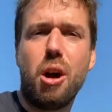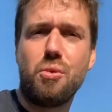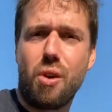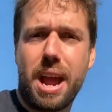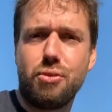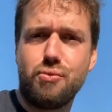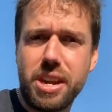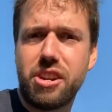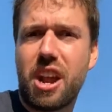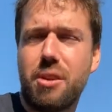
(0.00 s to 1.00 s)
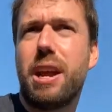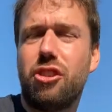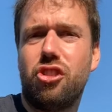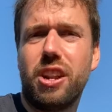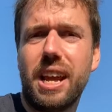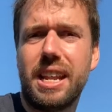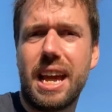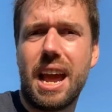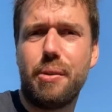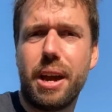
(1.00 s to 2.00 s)
around regeneration in
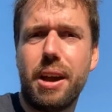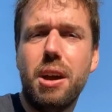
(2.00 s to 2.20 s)
the area.